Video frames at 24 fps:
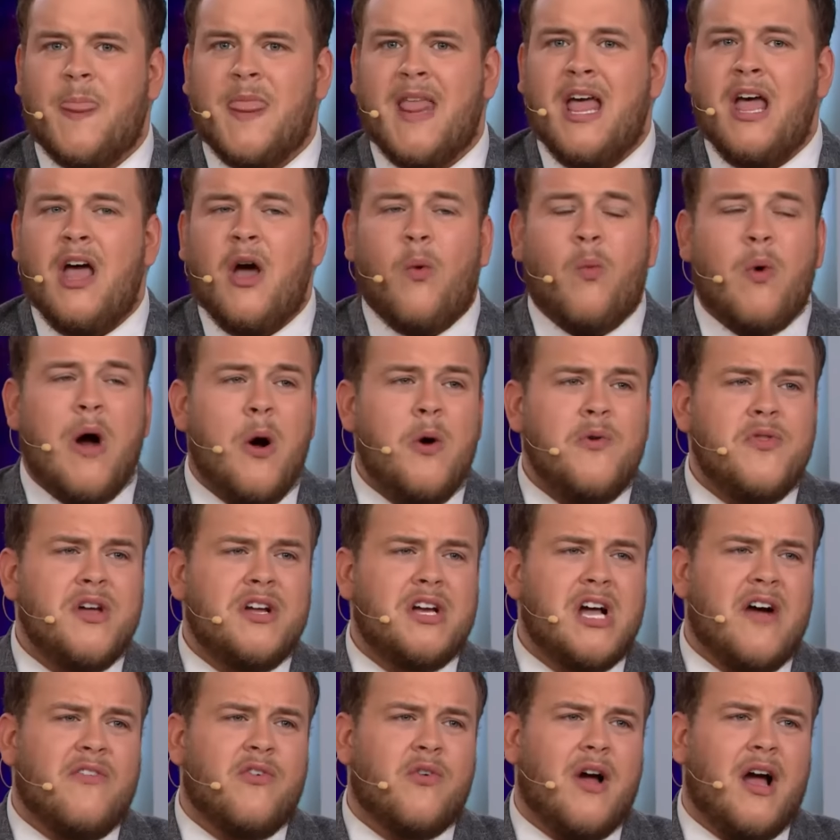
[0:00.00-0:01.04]
Doesn't Why would they
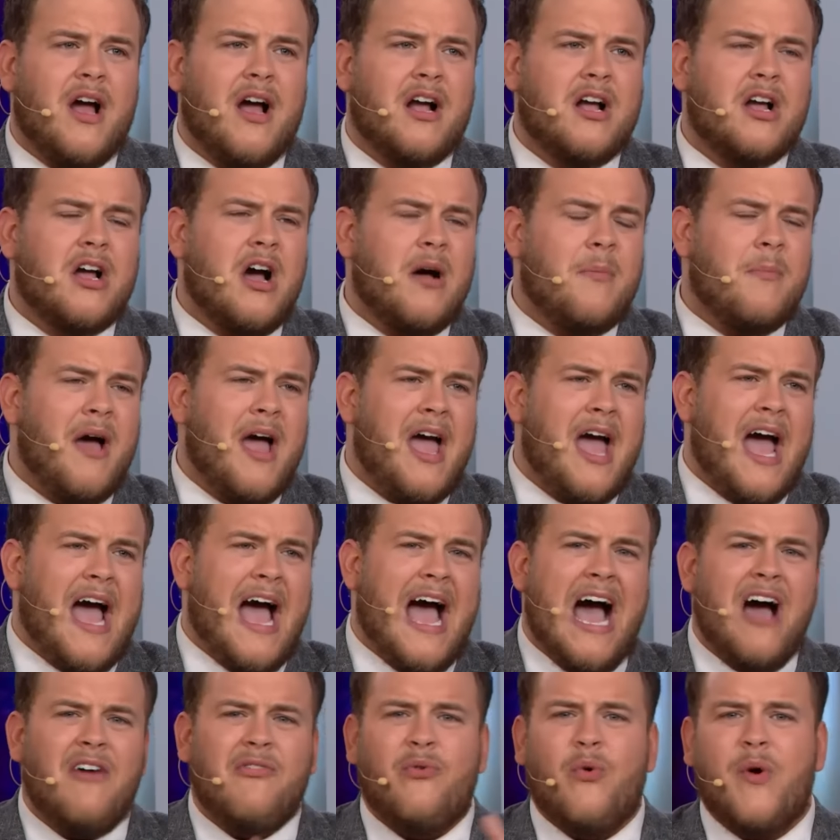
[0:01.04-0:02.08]
cover, come
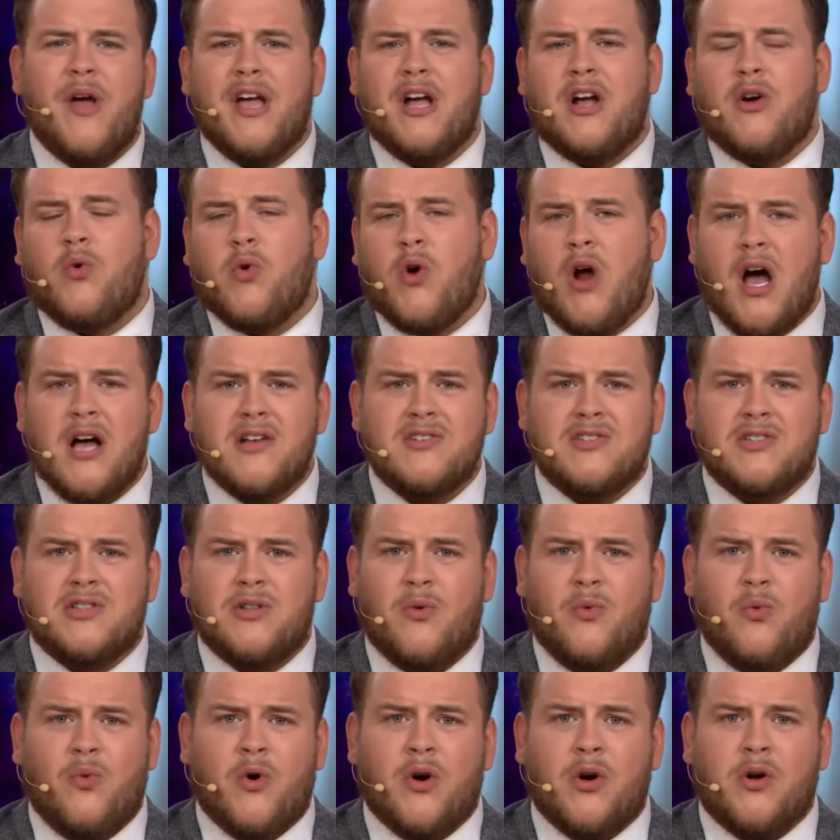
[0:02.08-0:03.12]
halfway across
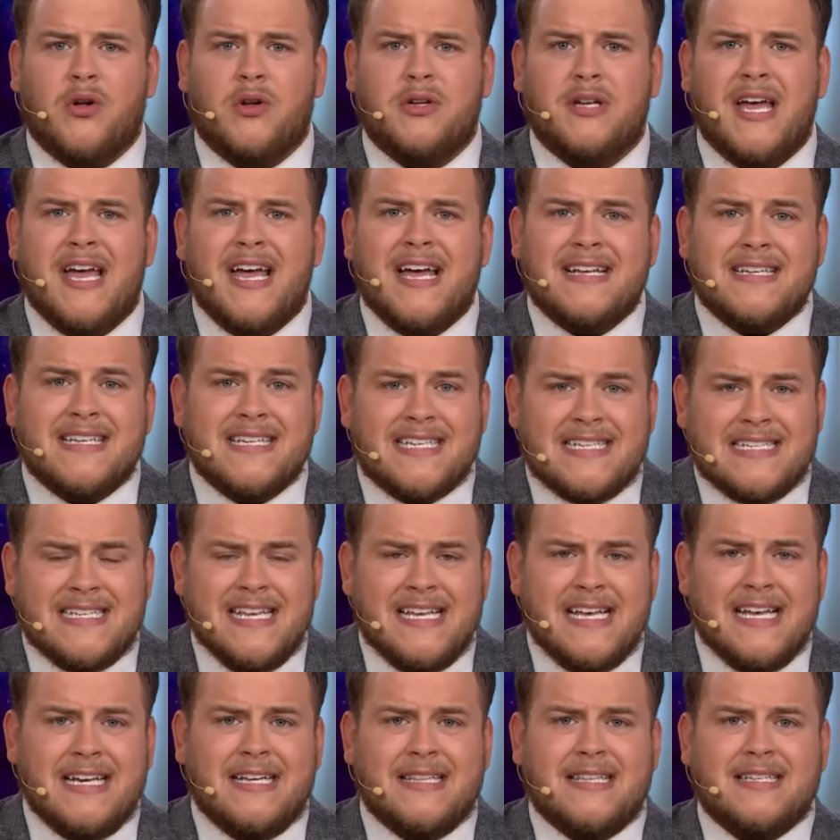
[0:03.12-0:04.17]
the world to
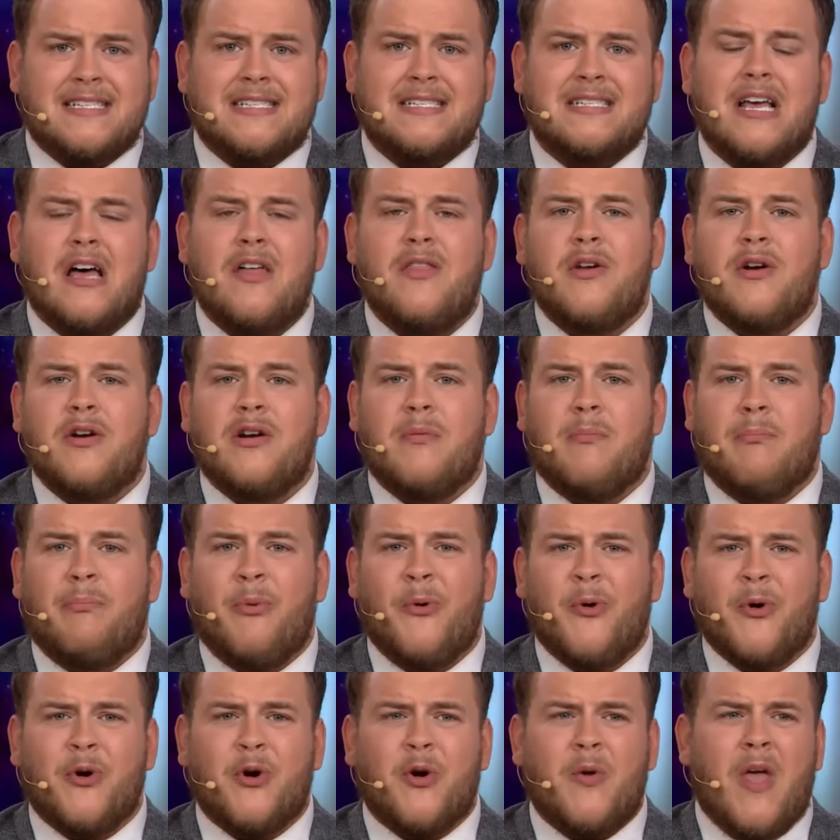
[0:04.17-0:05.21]
sneak into the southern
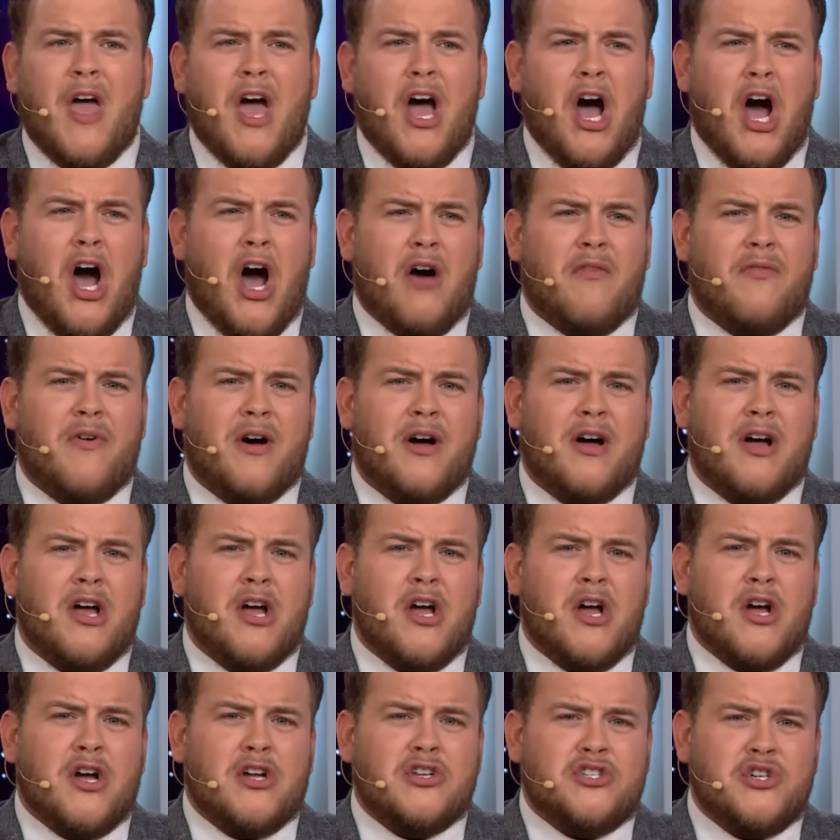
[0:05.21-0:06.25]
border of a
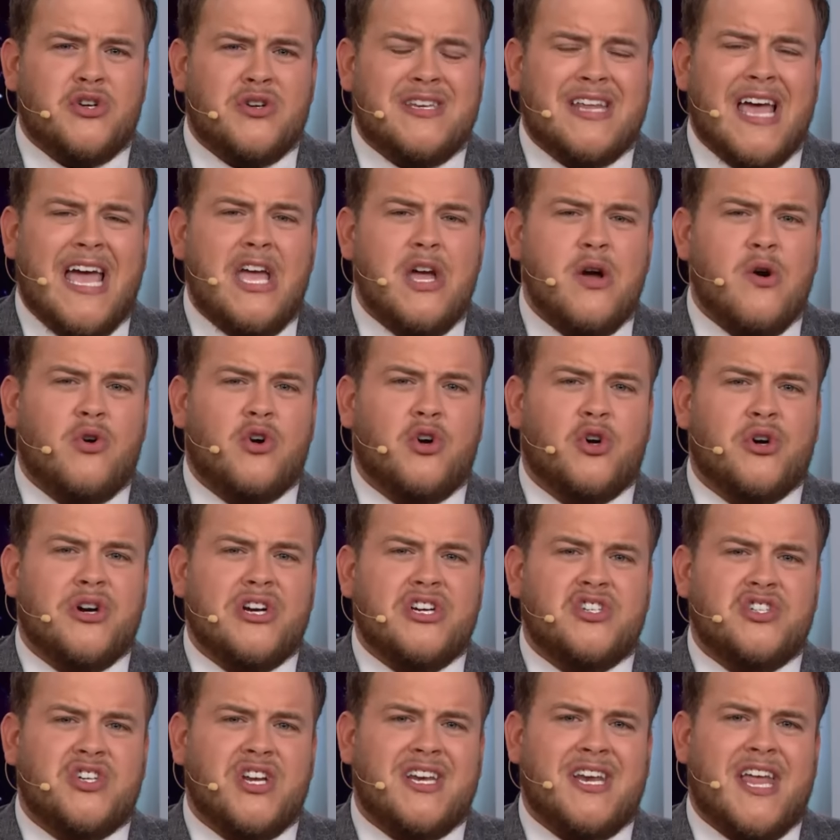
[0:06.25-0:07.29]

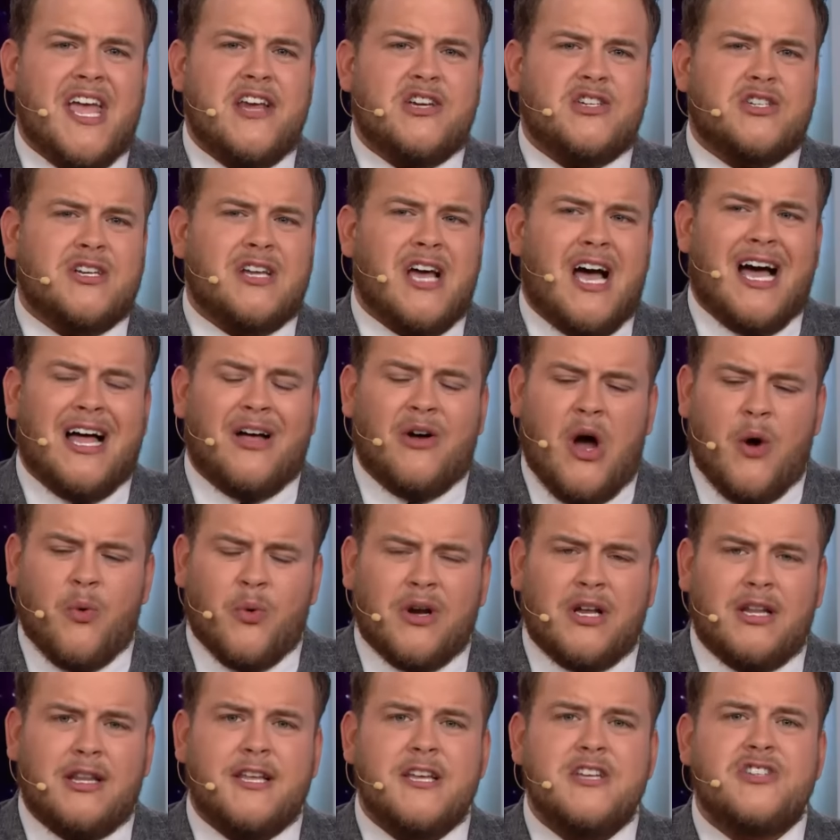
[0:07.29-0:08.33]
Judeo-Christian nation, a, a
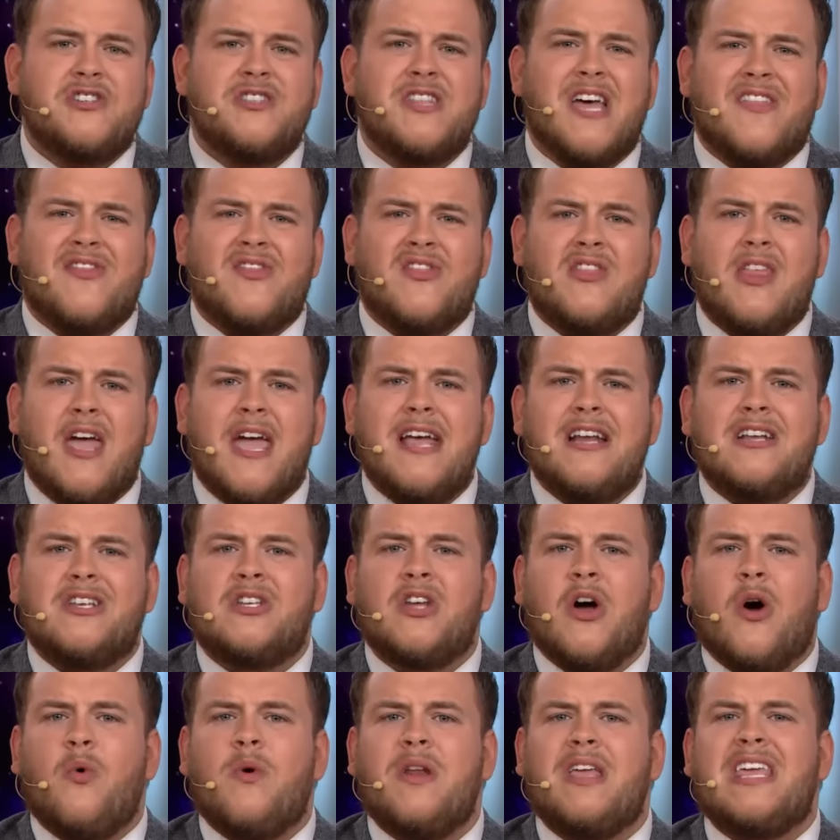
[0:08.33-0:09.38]
religion that they
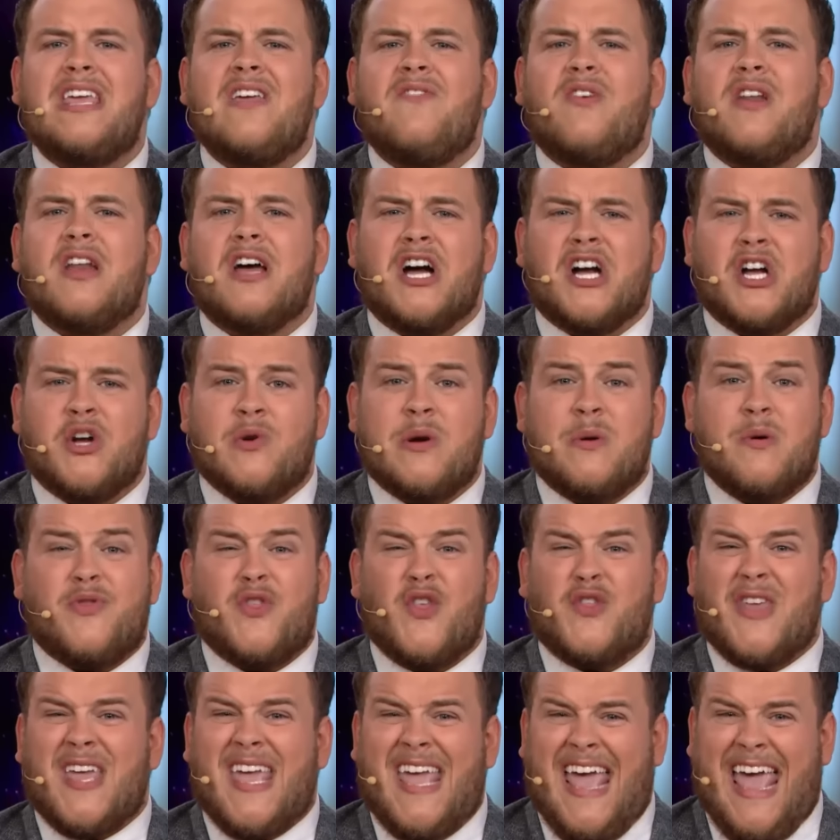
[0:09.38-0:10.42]
don't even agree with,
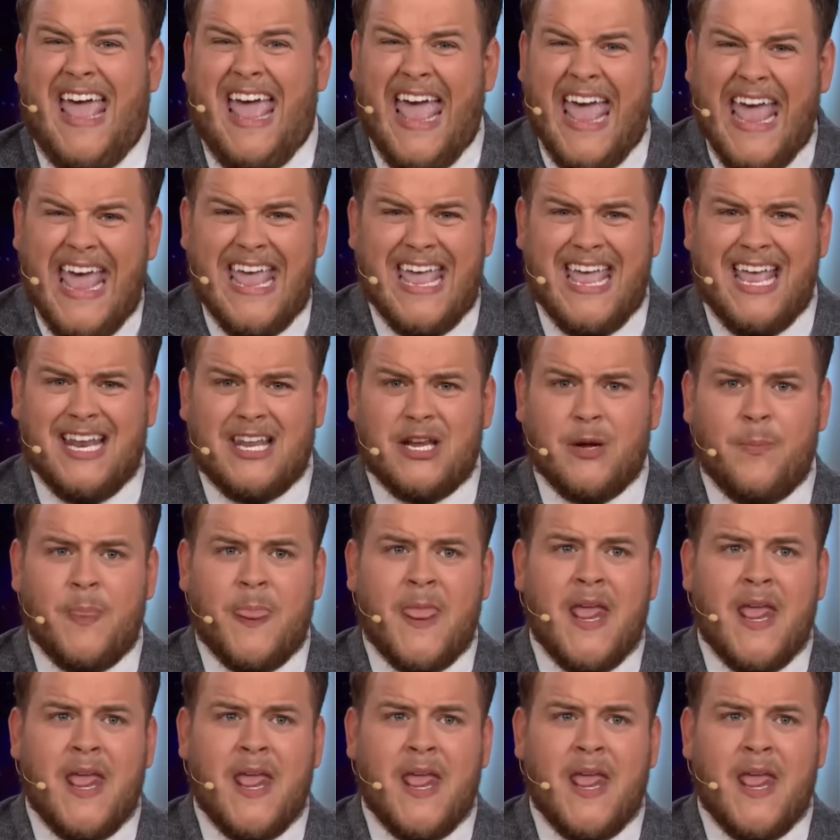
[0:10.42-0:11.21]
that they hate,